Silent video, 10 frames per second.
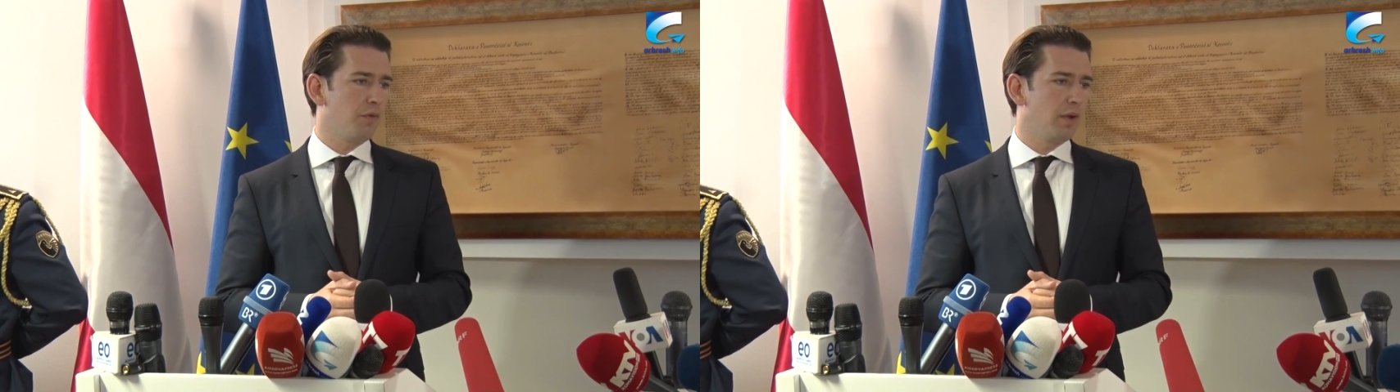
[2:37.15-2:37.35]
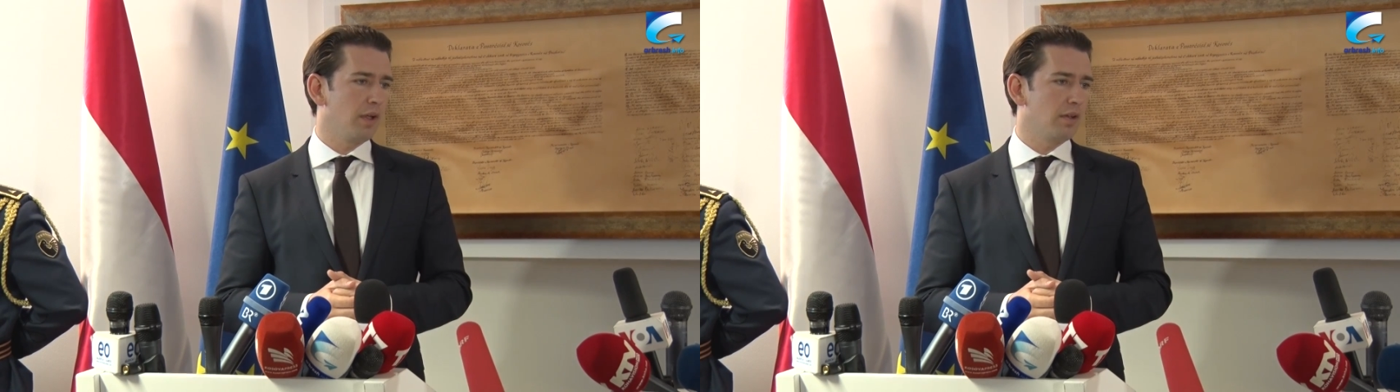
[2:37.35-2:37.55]

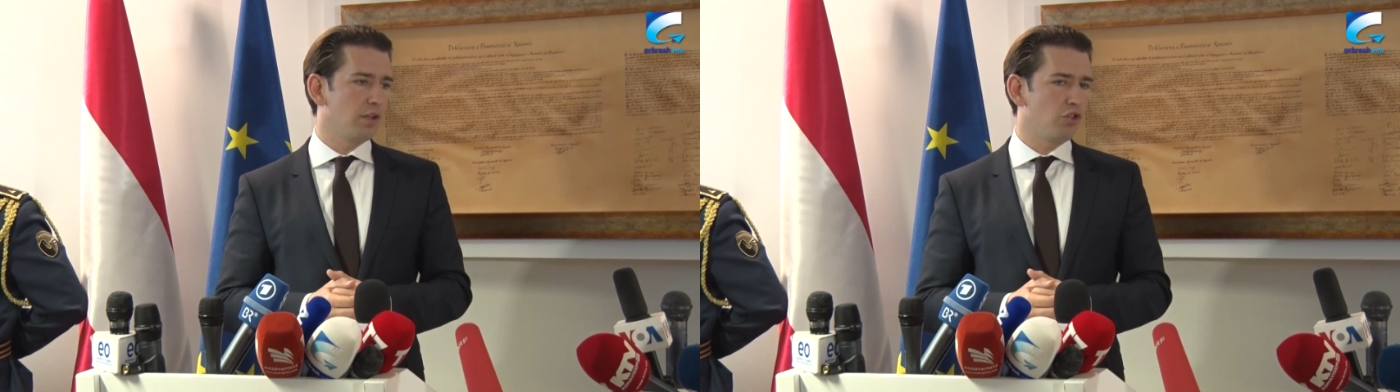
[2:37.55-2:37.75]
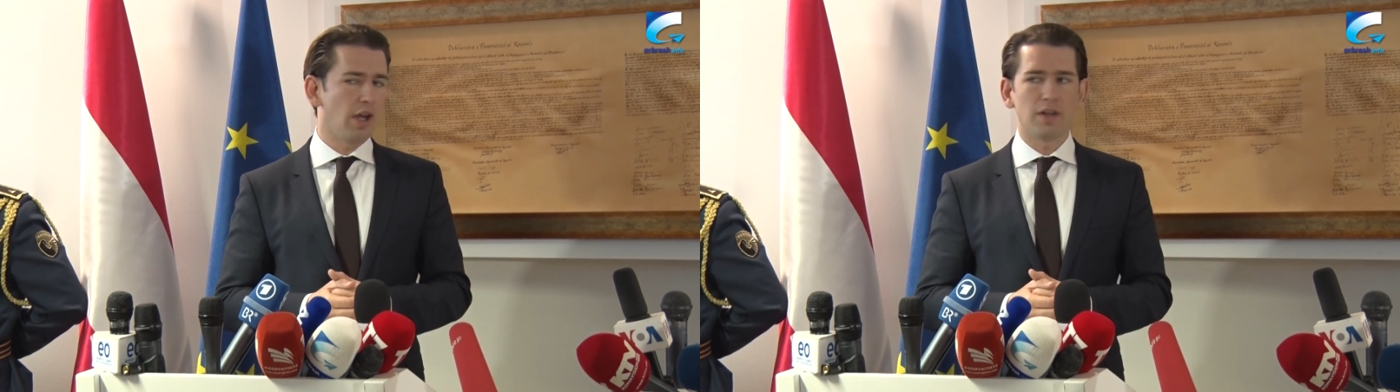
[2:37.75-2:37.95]
uh, the
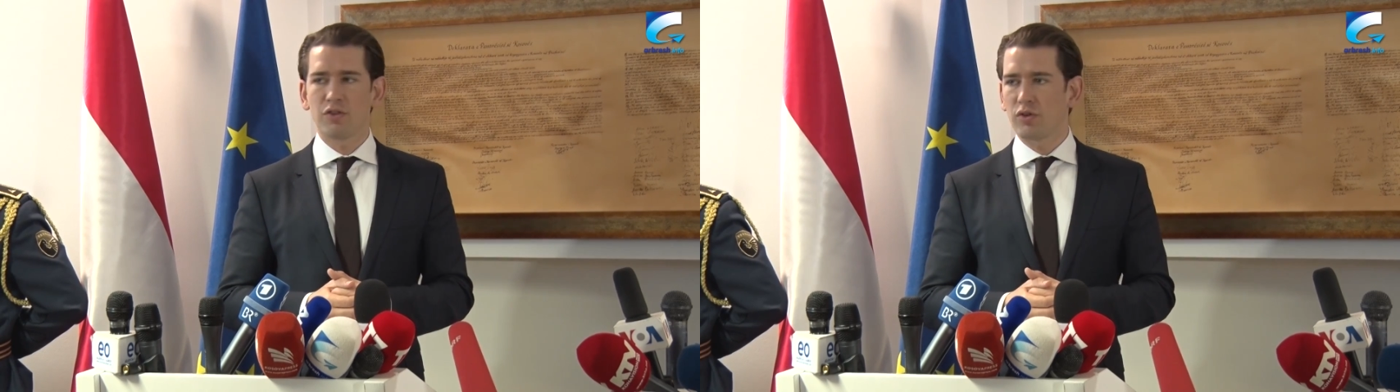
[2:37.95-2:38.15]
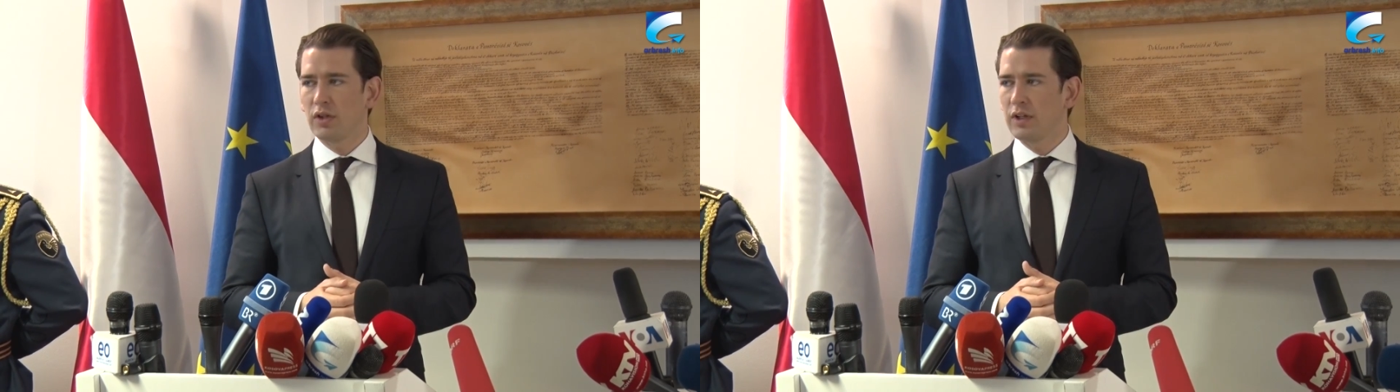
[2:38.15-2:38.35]
chance
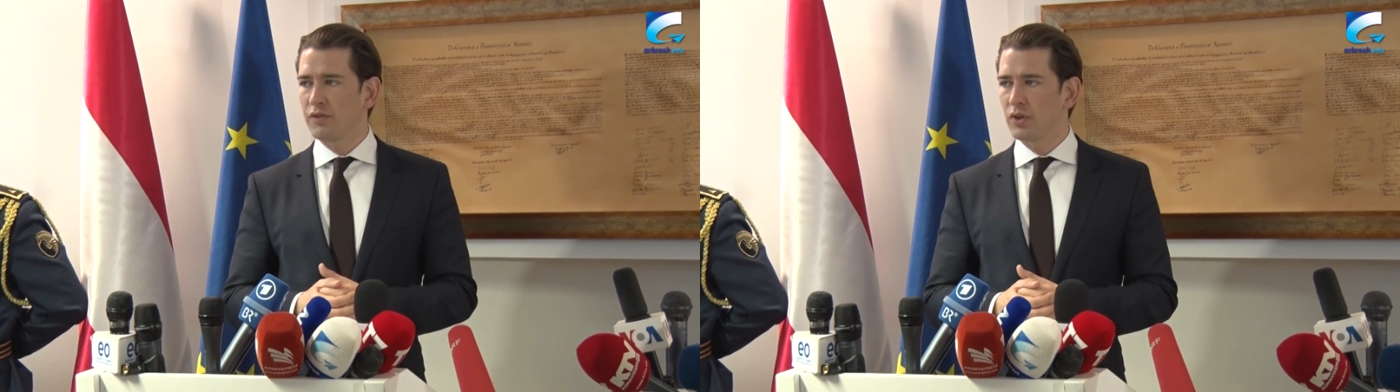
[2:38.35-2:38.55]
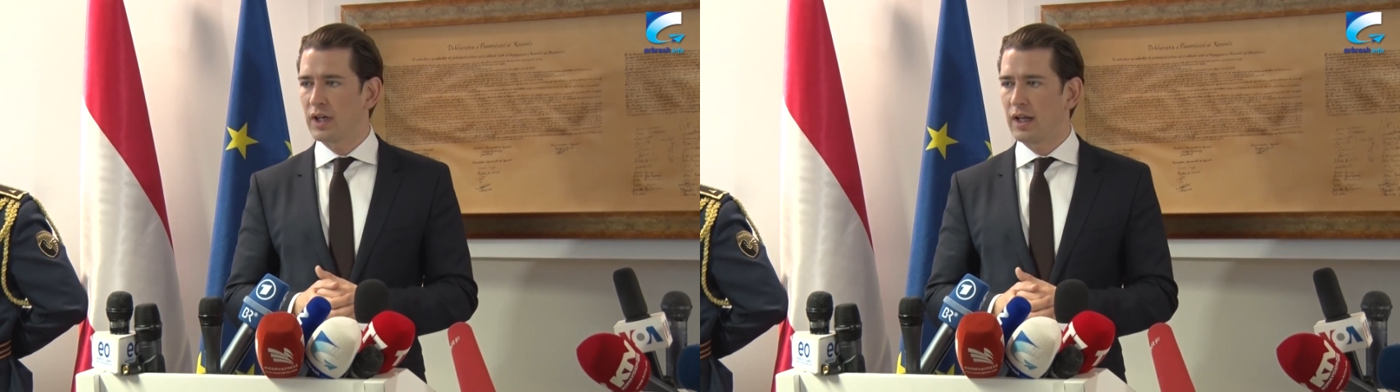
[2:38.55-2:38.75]
to
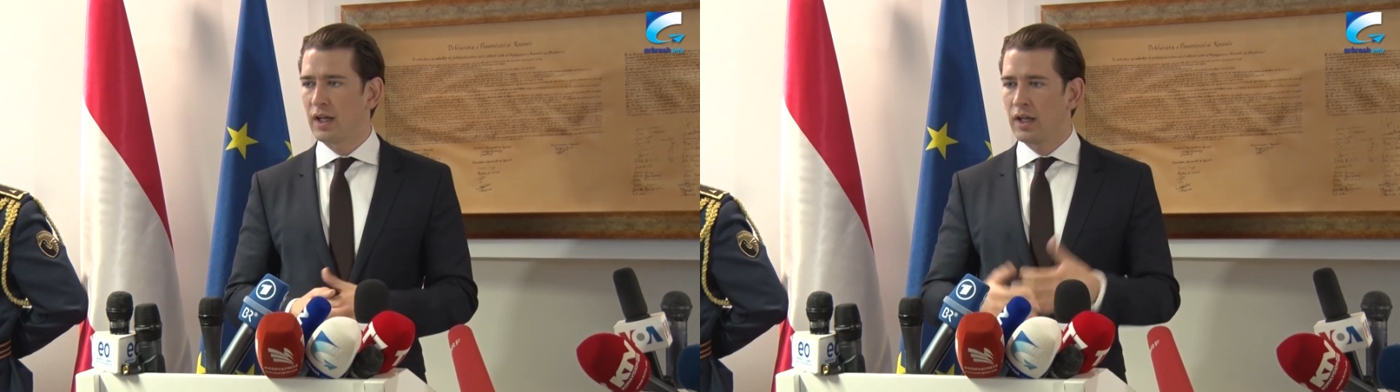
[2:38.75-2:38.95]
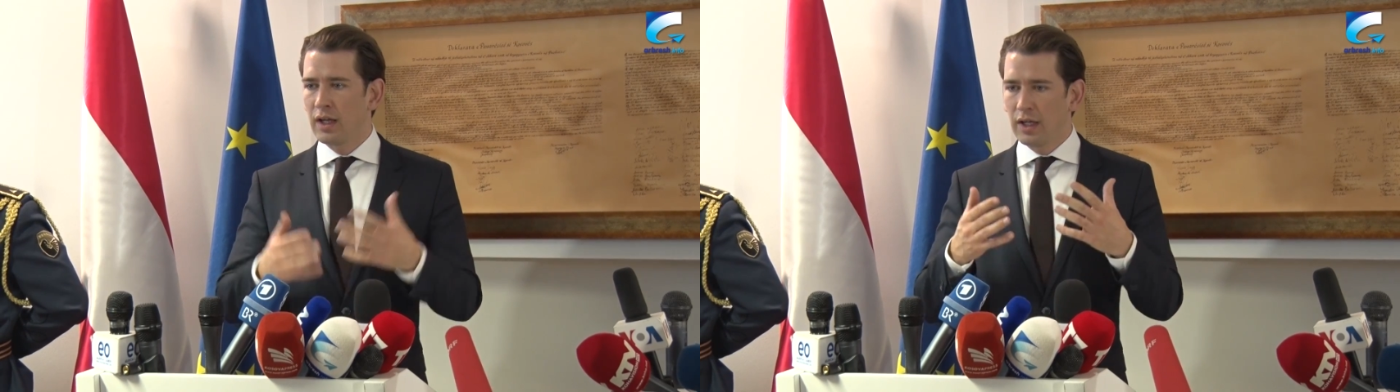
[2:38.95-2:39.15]
live together